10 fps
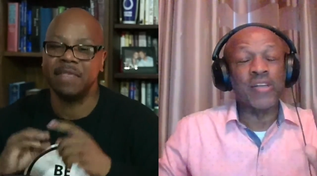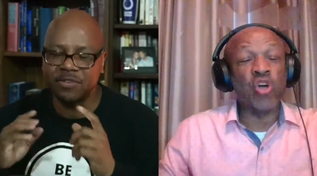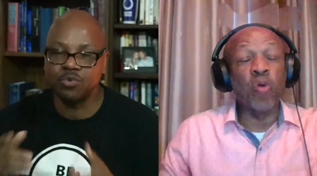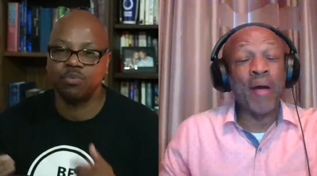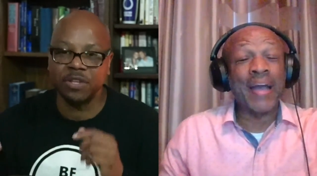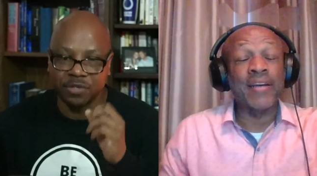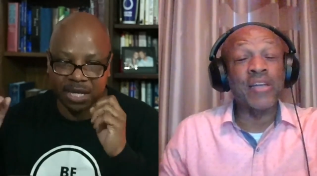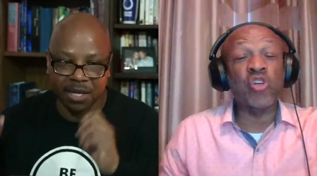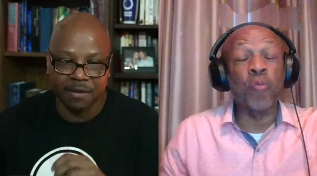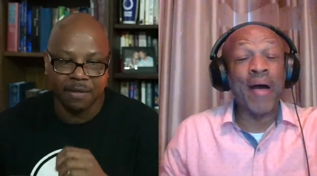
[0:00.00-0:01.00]
Speaker 1: This let's is, go this
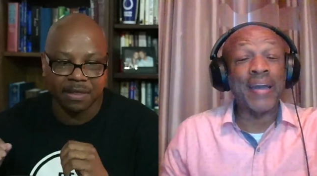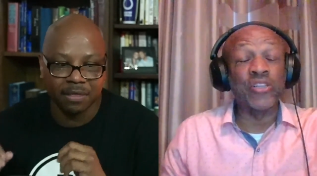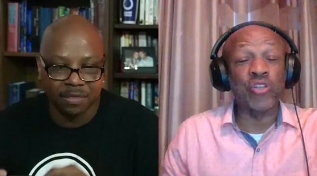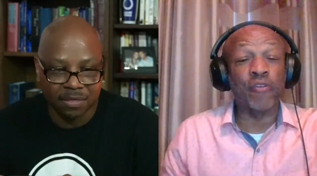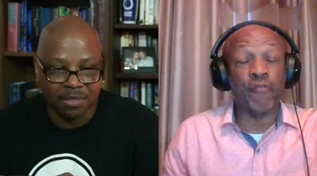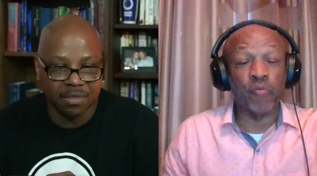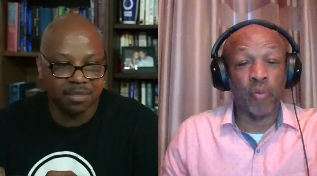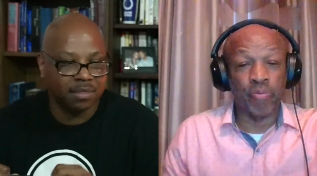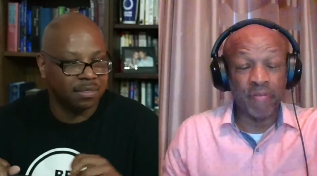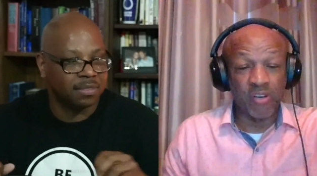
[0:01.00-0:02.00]
back. Is, let's go back into the,
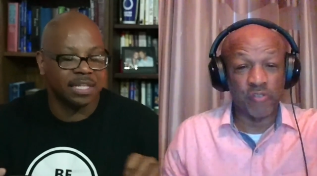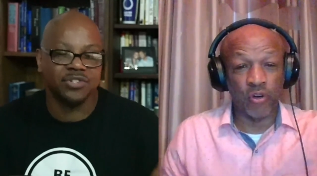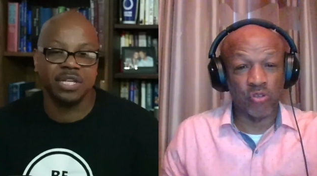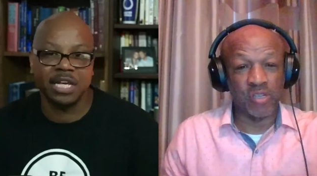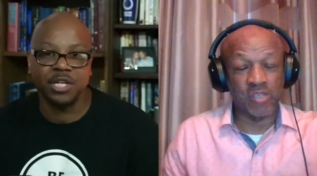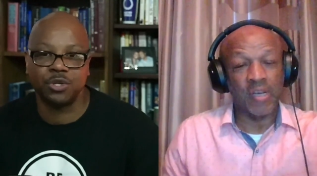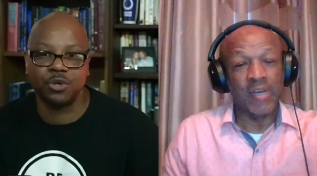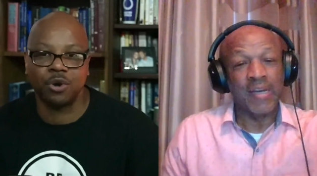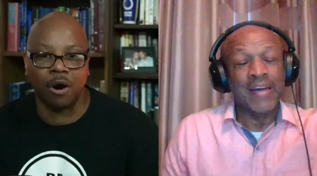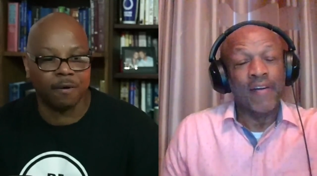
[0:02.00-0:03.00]
the previous. This the verses. issue,
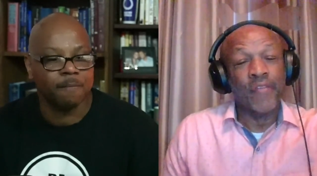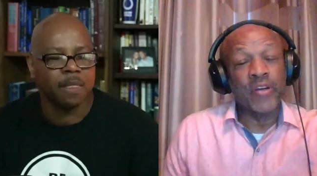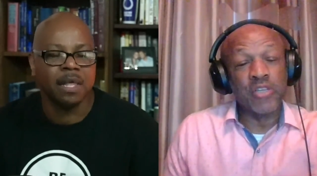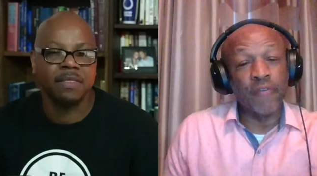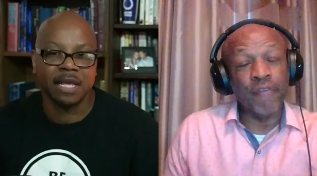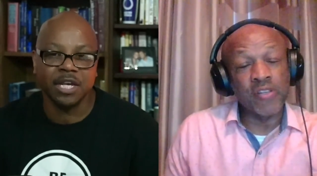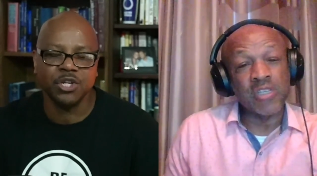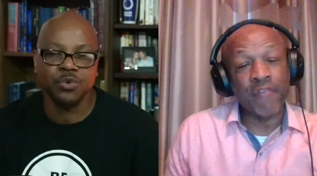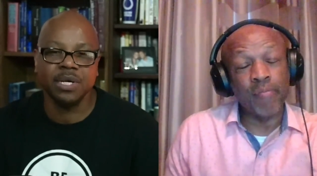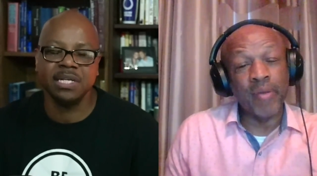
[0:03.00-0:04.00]
Art. The, the issue
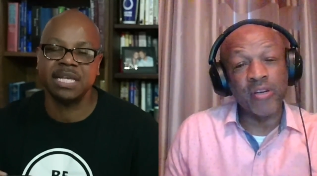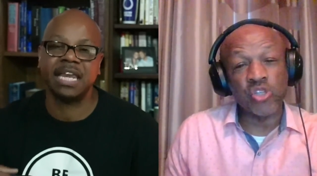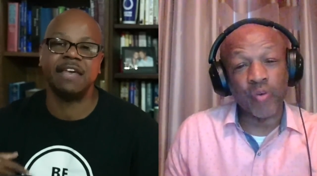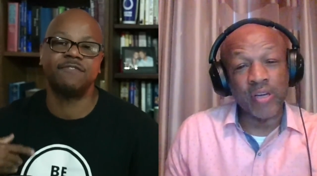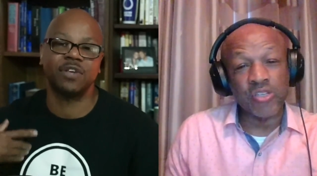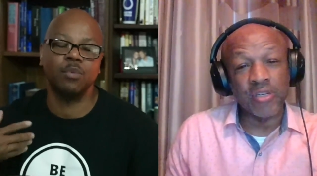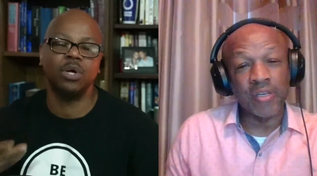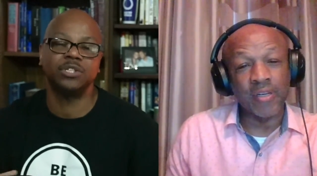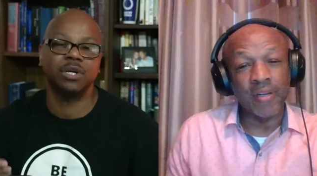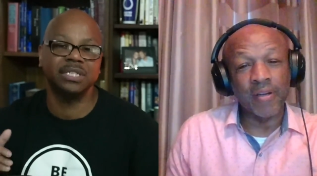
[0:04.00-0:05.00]
is that someone's
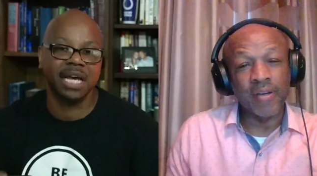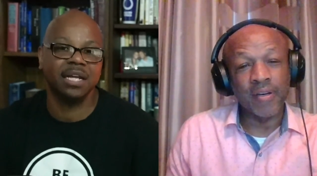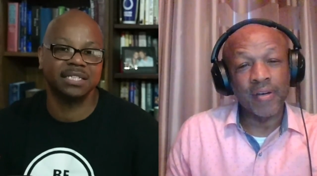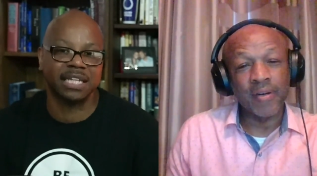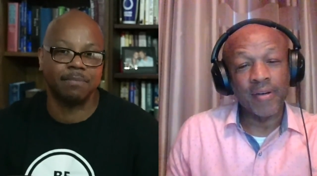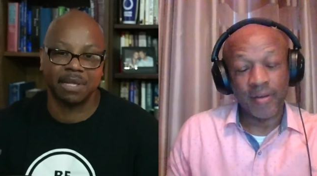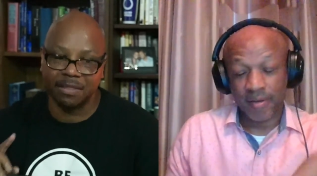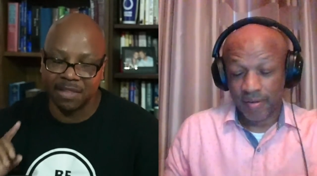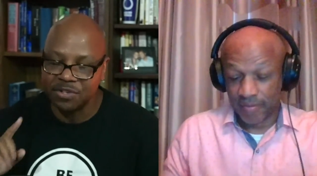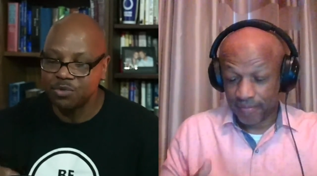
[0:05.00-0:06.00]
going to tell us something.
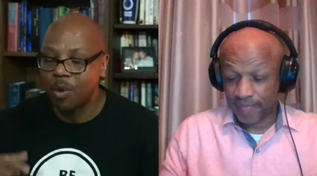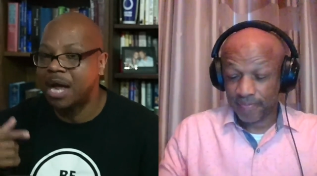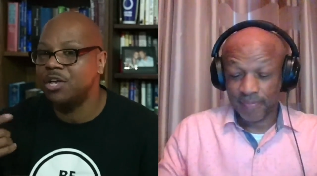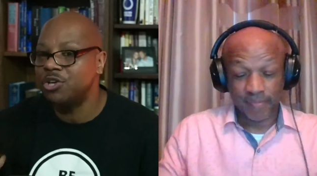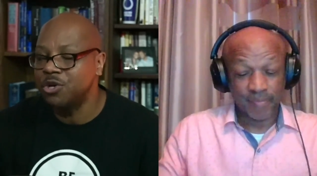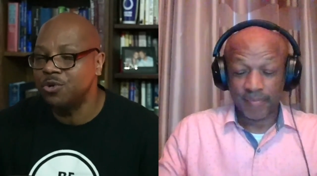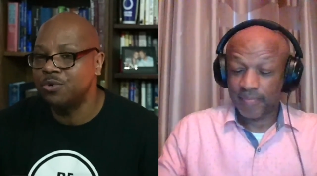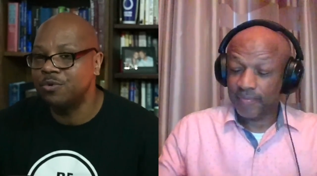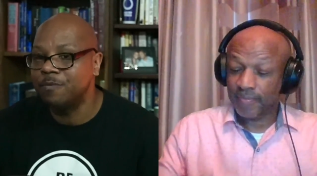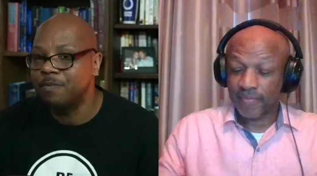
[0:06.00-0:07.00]
This is why you